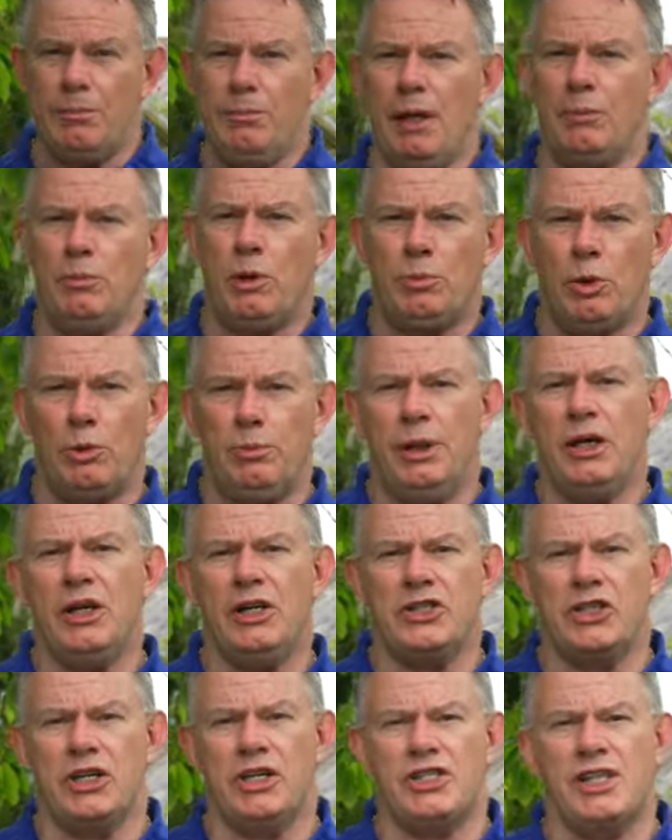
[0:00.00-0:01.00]
memorable
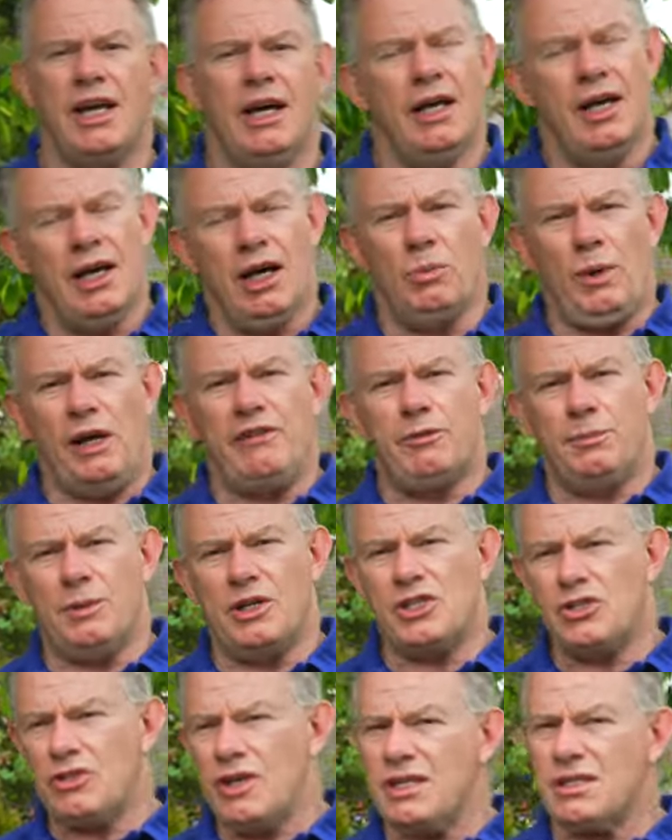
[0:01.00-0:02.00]
purchase away from the
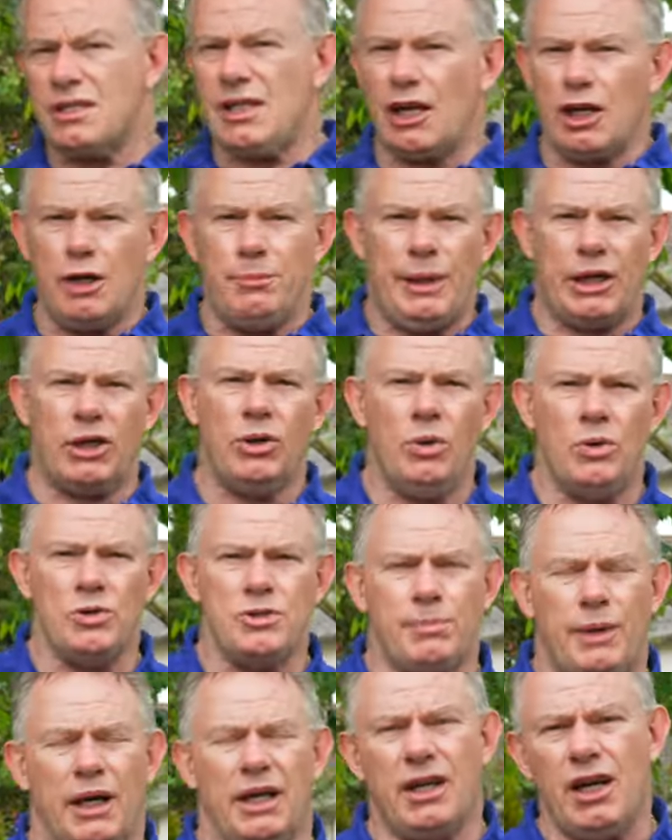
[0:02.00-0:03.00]
stress that can be
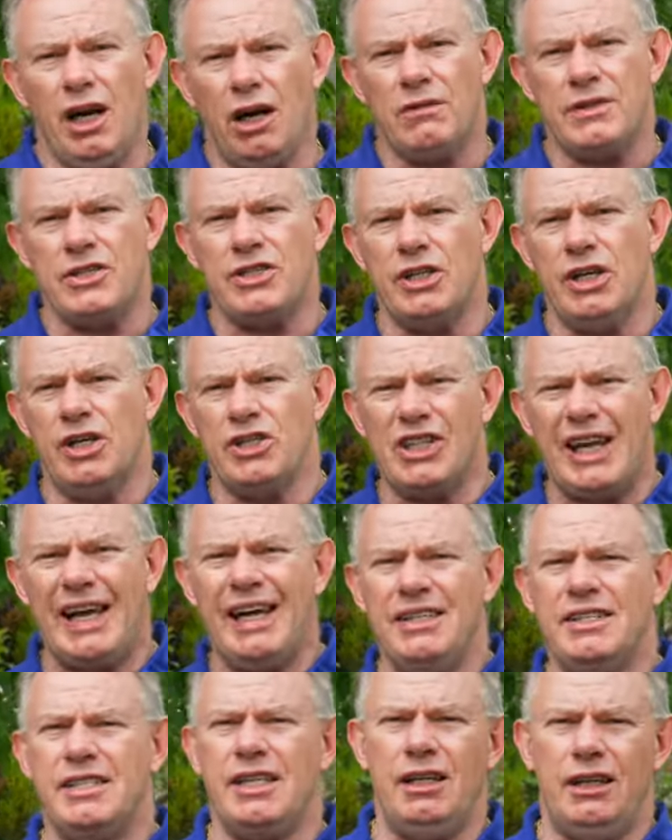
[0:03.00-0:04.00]
caused by car research
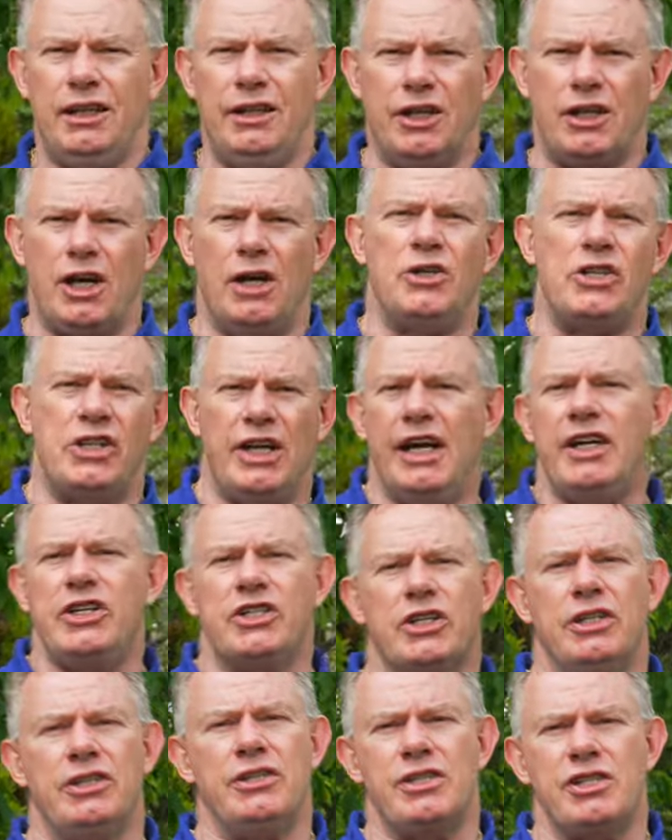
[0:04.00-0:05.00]
and dealing
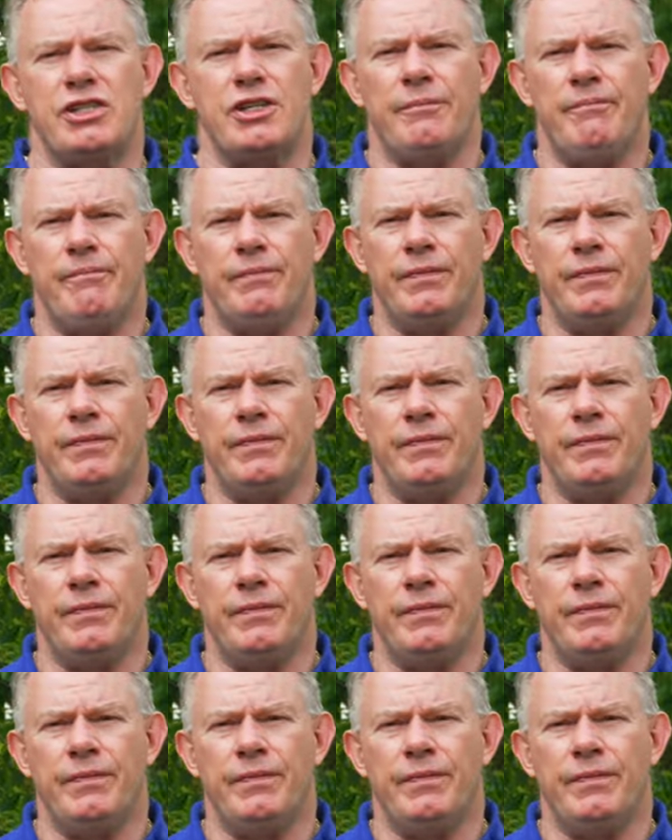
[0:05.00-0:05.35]
negotiations.